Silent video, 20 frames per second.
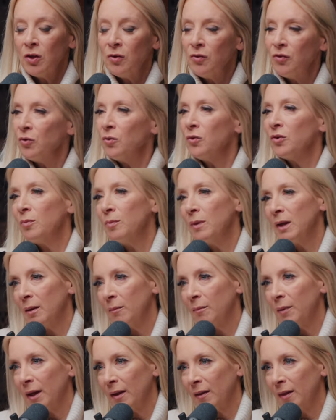You talked a
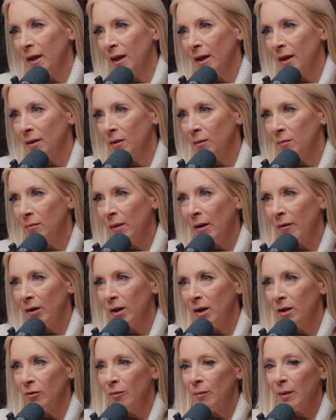minute back there,
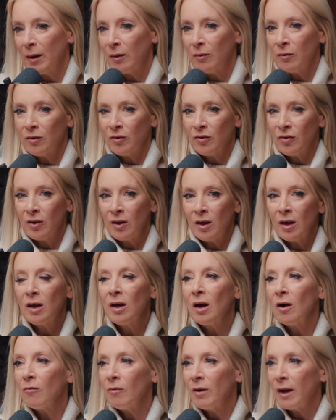Mariella, about
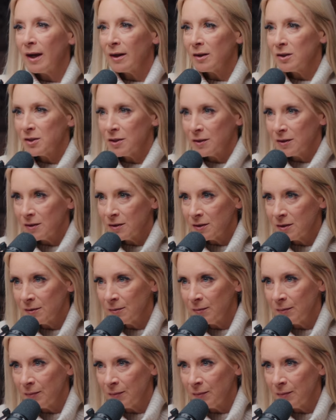gut reactions.